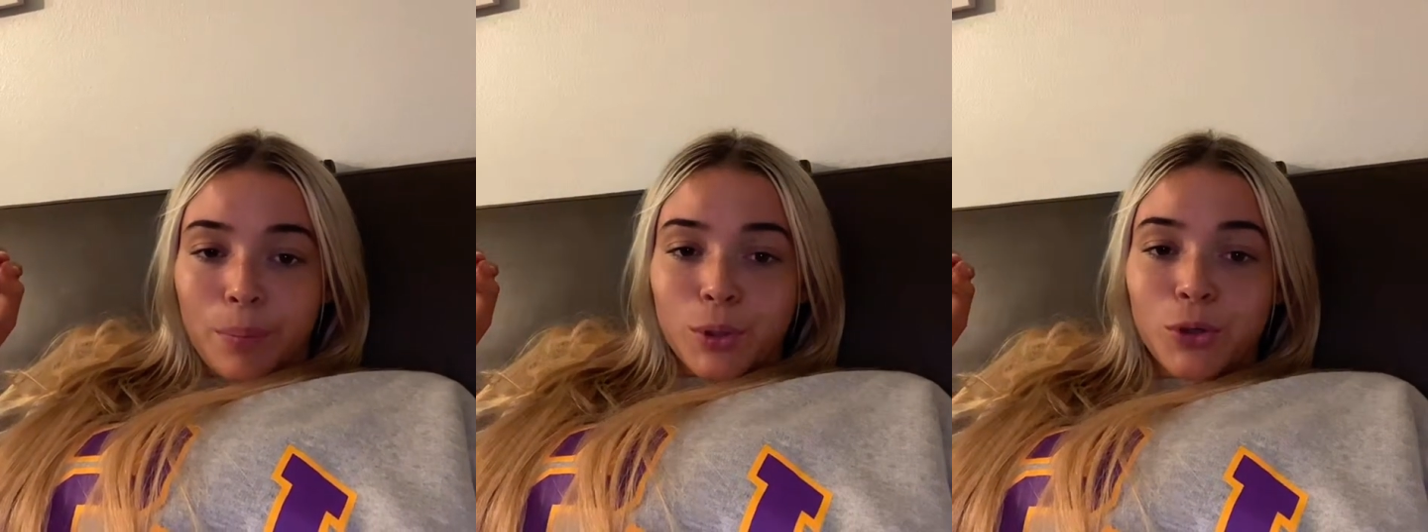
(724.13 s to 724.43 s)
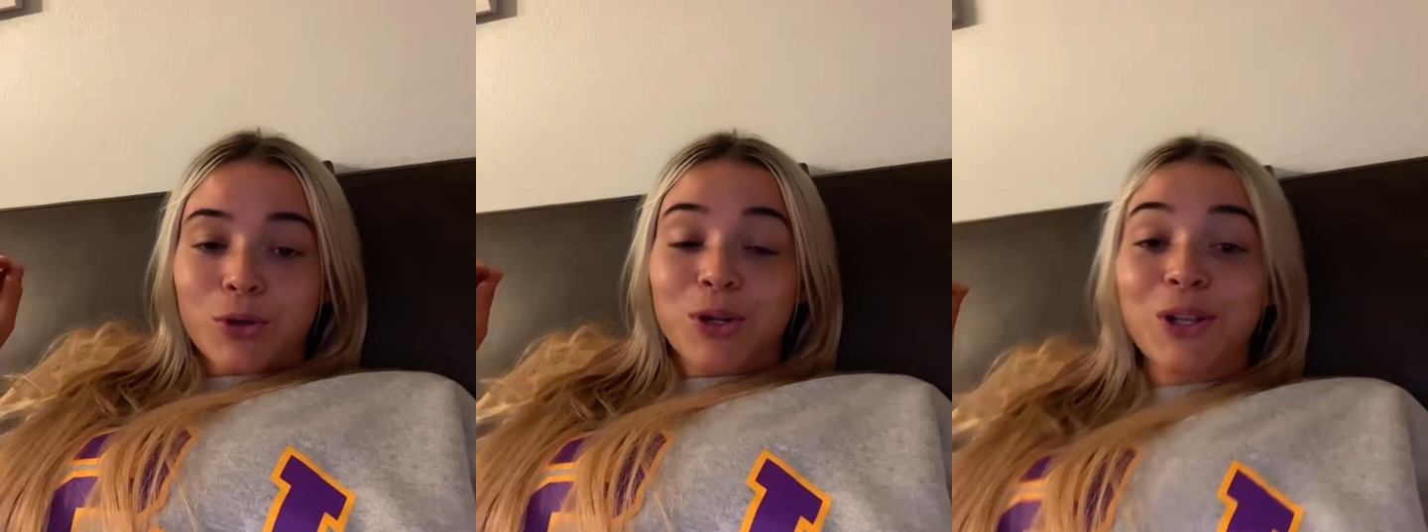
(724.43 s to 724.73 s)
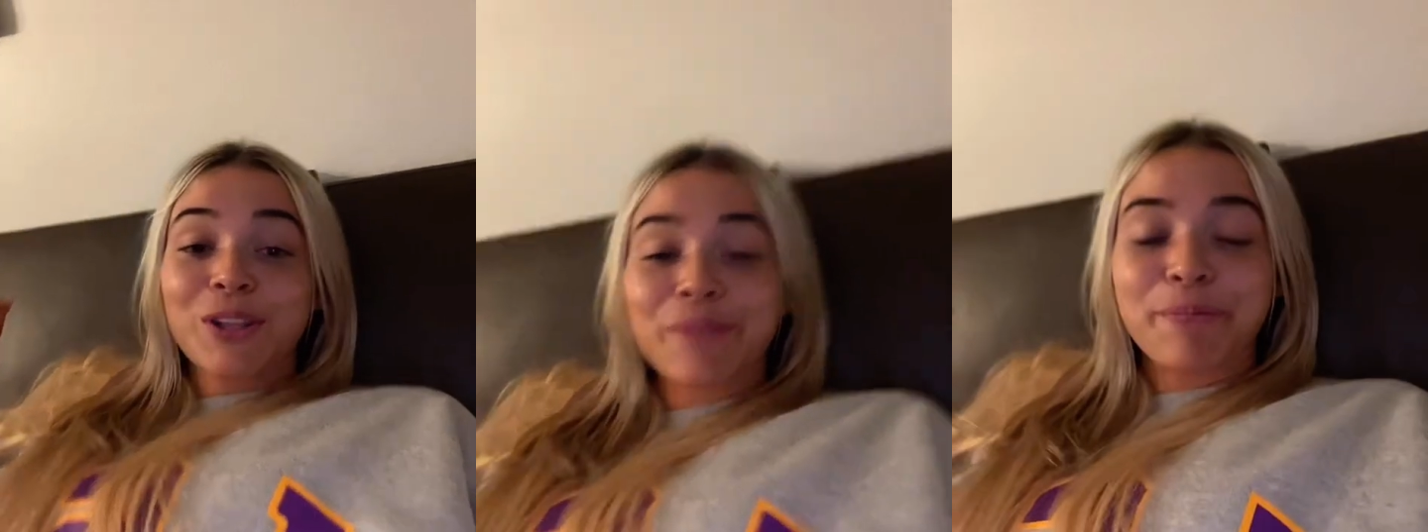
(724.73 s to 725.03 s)
Blue
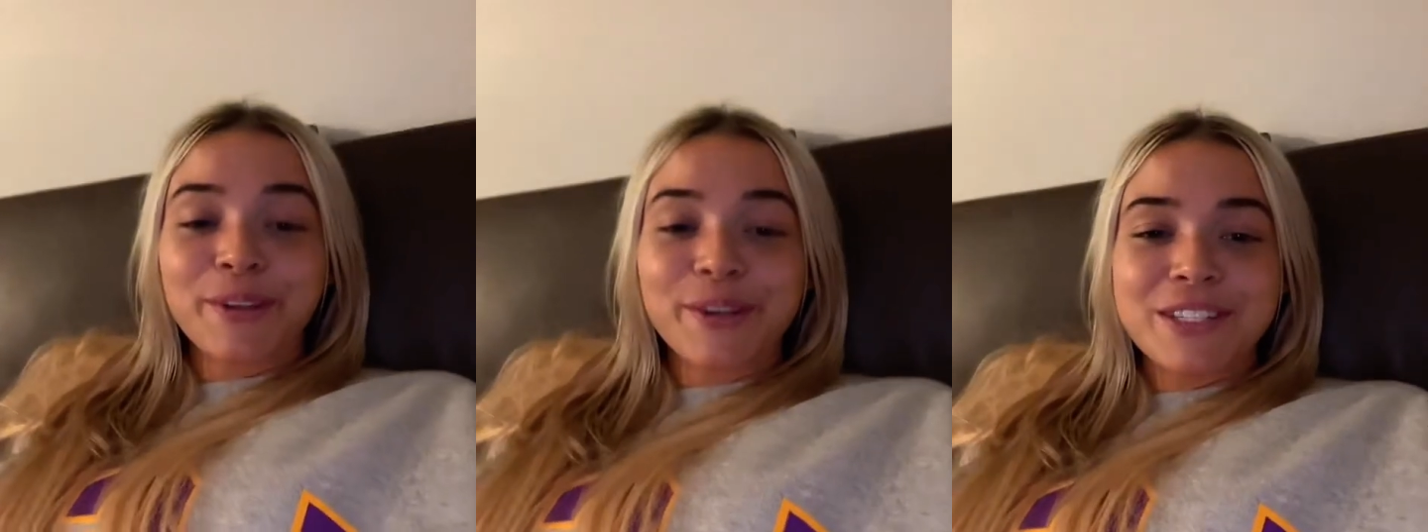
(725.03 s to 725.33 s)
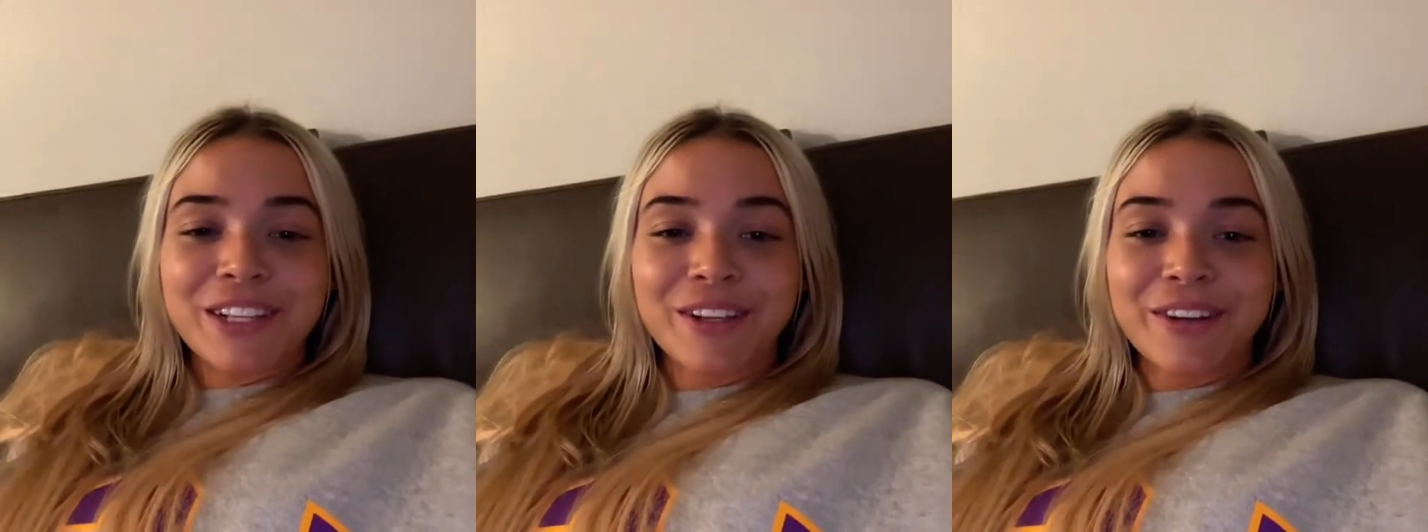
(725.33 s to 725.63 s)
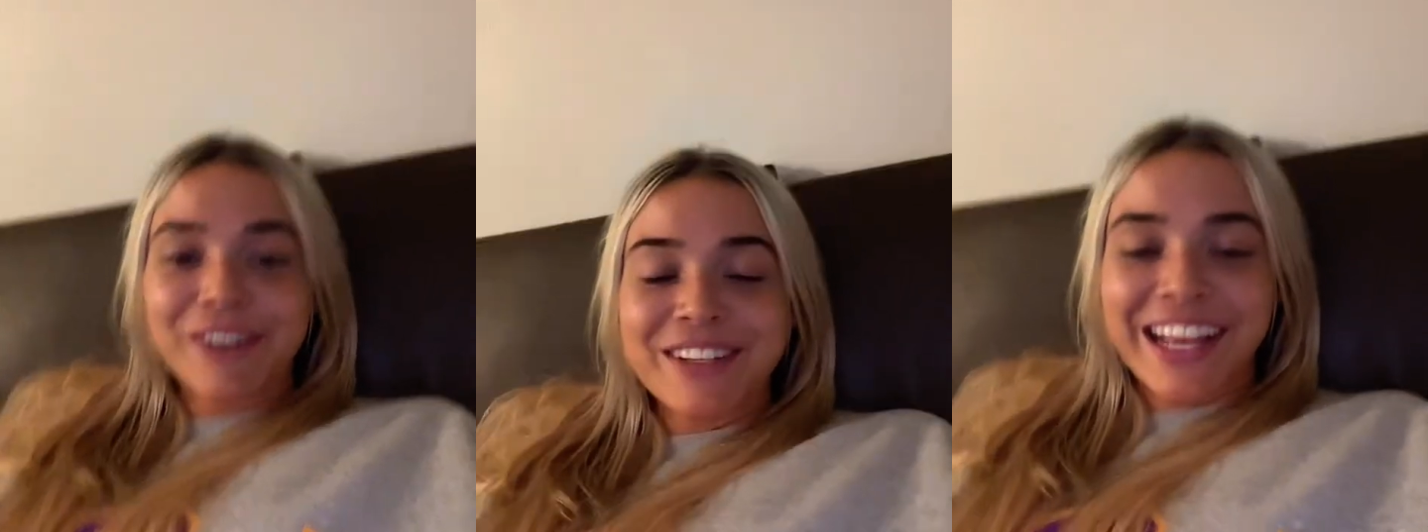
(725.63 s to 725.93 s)
cl- Blues
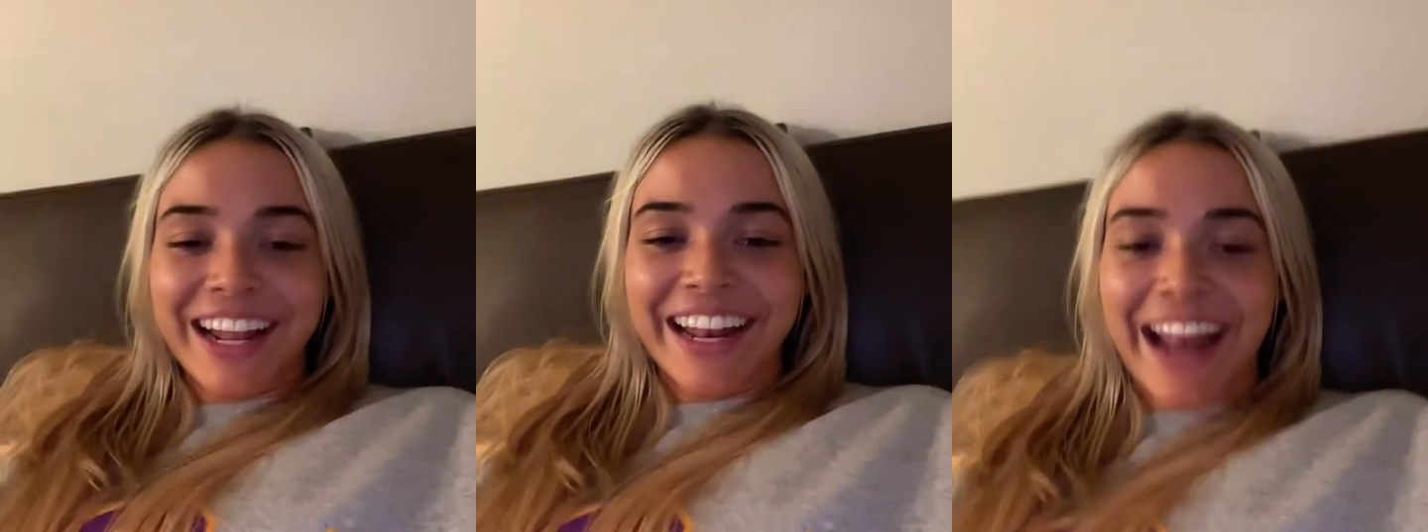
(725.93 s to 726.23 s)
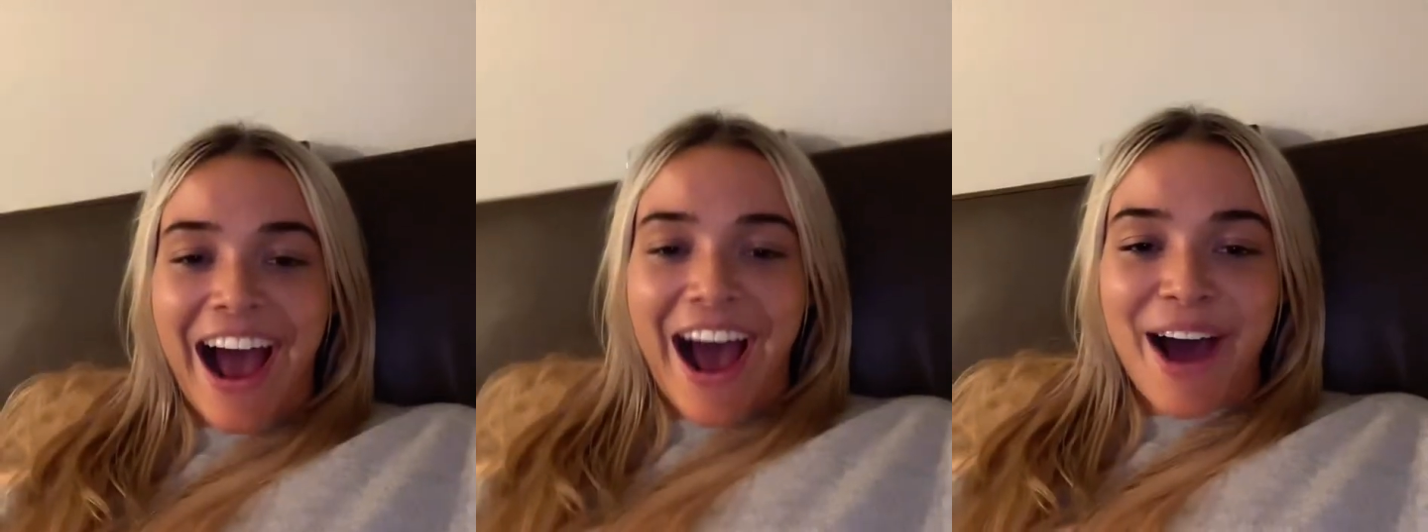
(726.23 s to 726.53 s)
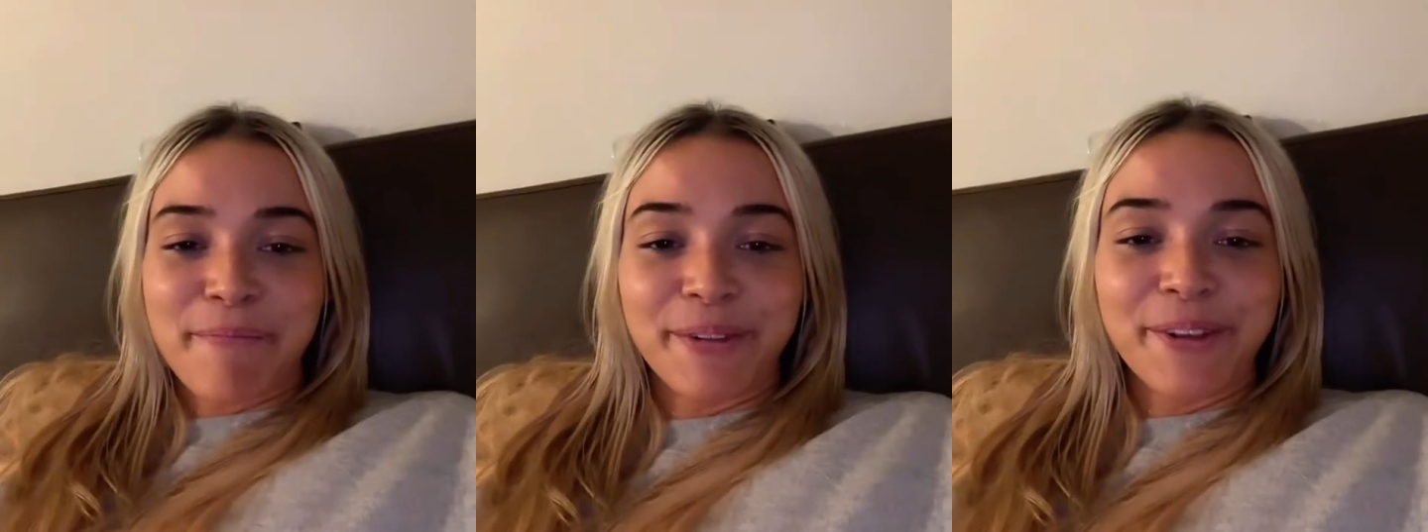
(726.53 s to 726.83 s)
Clues?
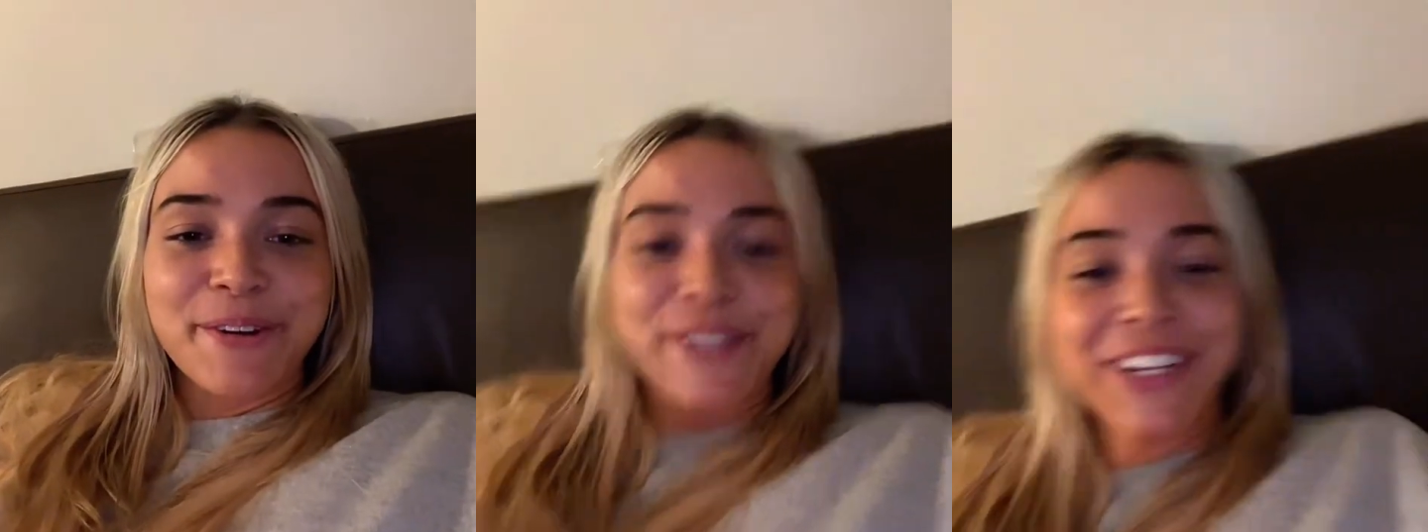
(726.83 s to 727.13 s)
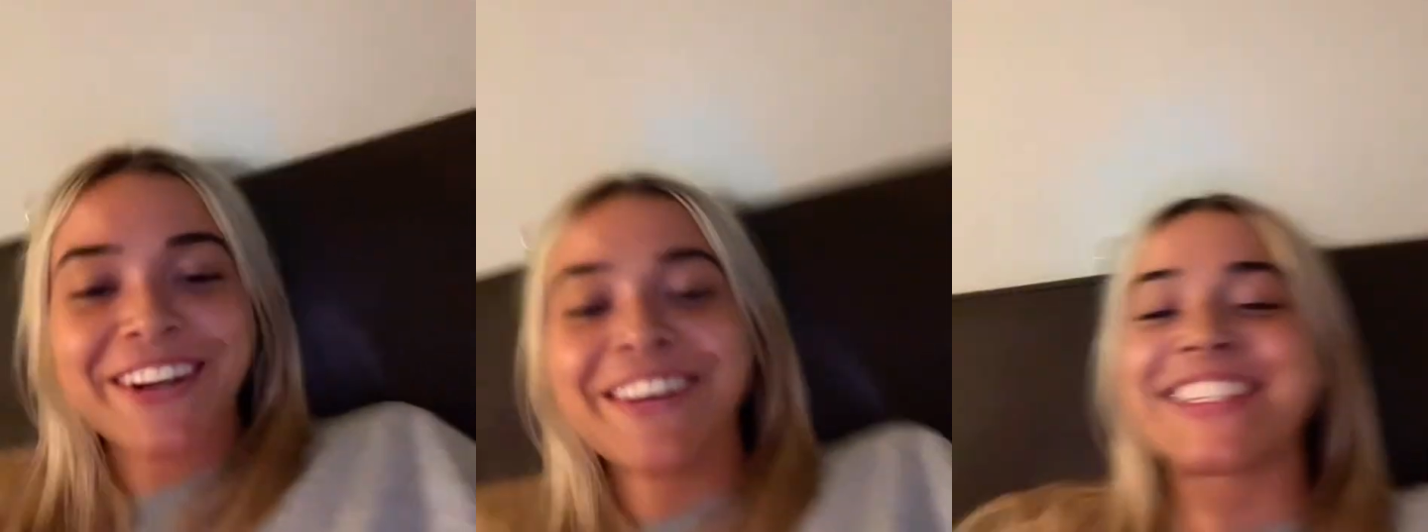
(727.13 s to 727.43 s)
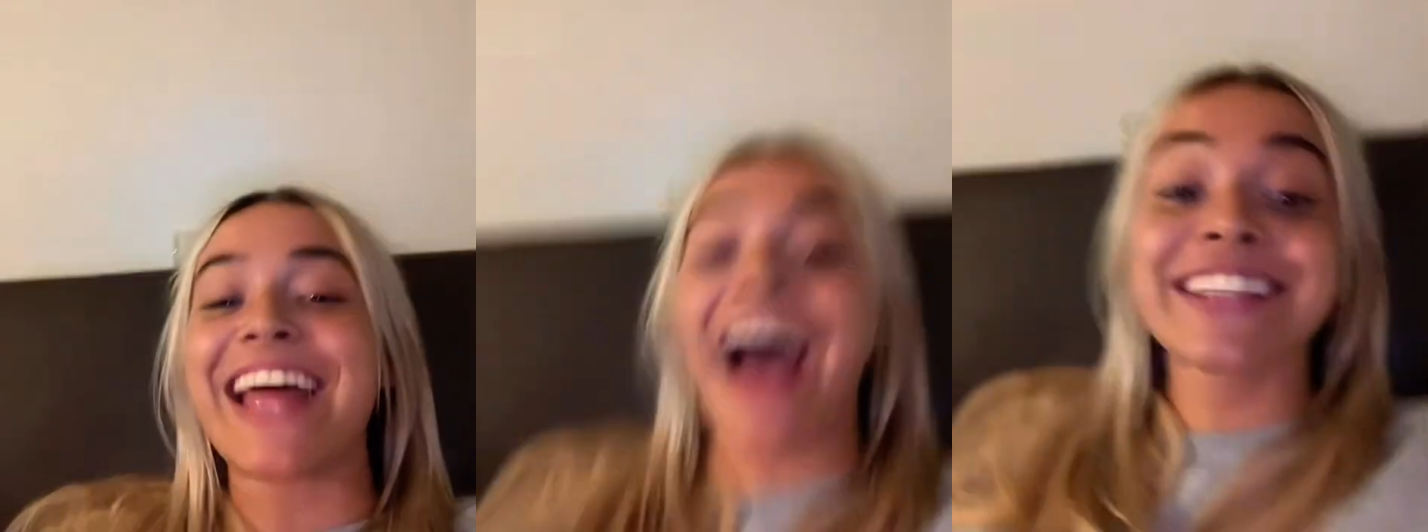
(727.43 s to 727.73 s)
Nah. Blue Shoes?